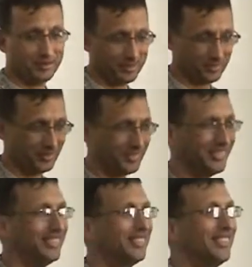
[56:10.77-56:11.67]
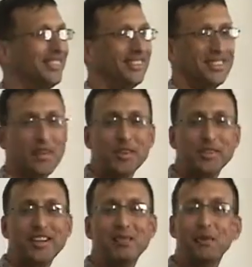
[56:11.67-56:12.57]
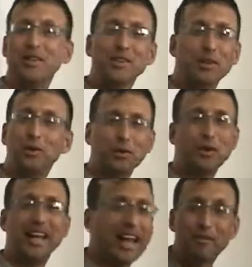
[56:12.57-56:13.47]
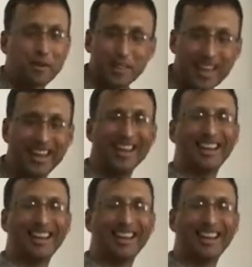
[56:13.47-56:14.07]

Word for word: thought. You see, we just don't treat everything.